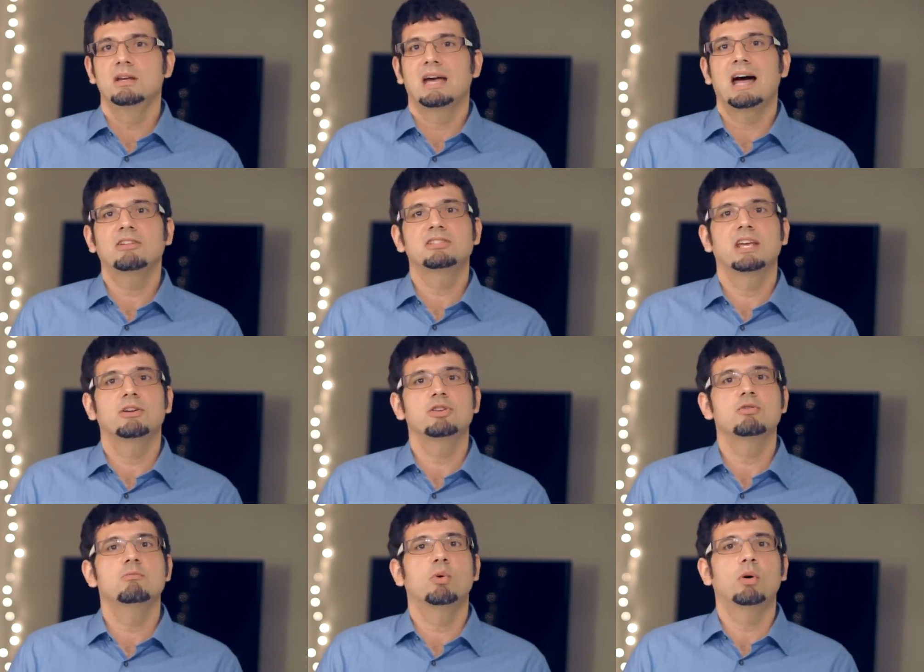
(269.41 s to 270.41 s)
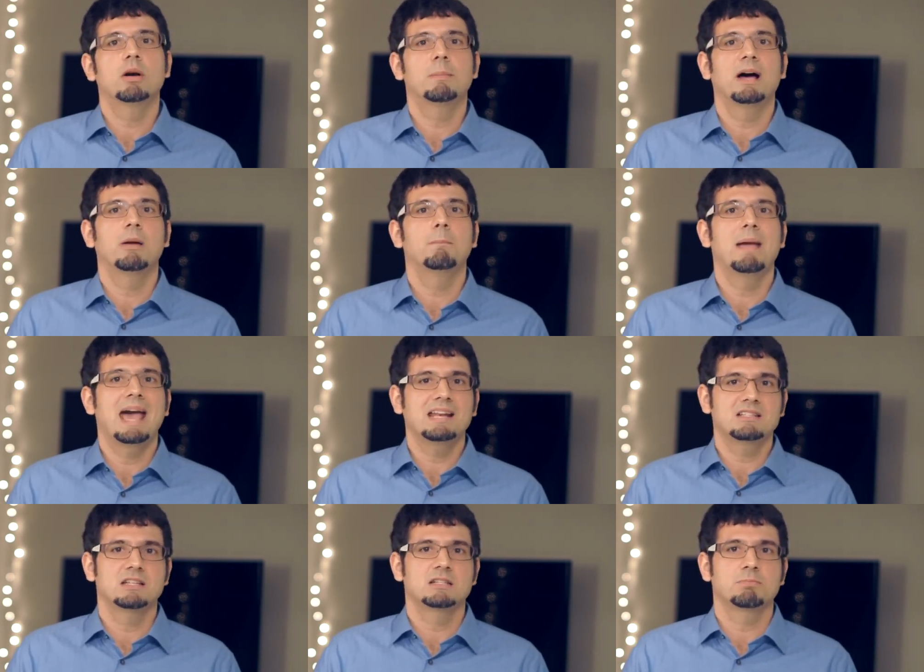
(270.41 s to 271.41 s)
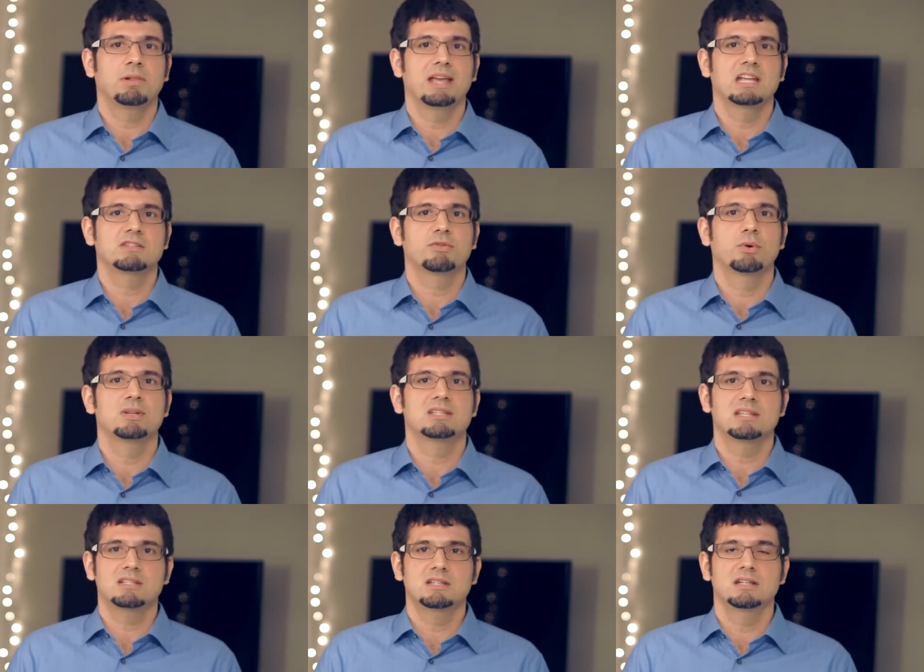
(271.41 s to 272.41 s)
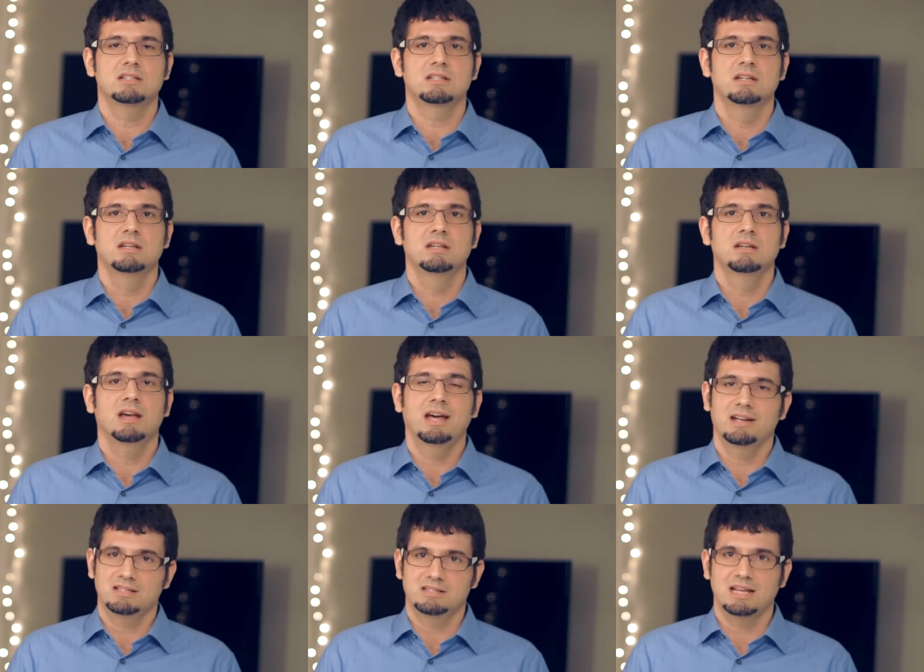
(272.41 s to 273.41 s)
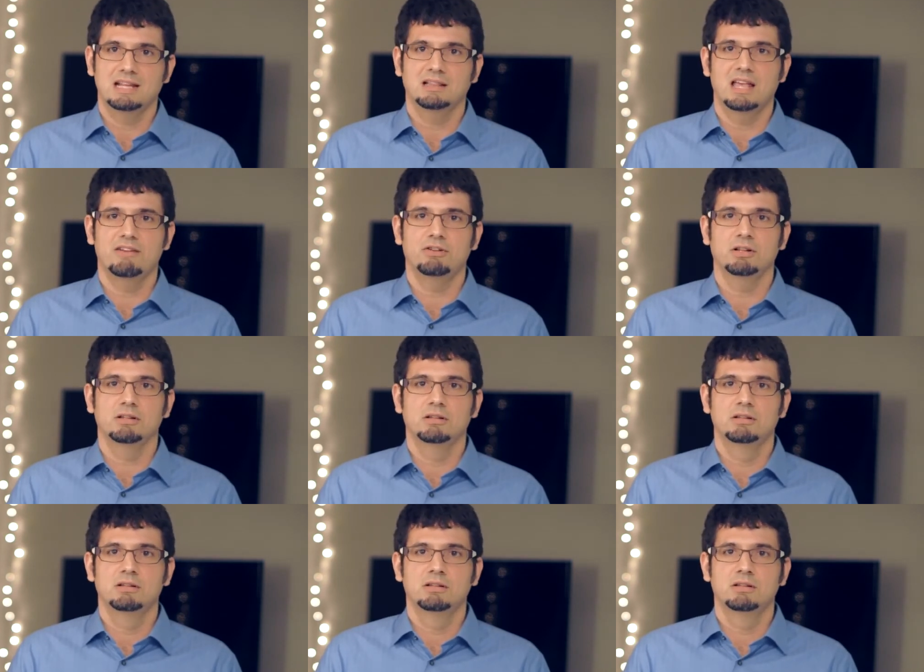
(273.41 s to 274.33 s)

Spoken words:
I'll tell you more about Madison's plans for resistance on a state level.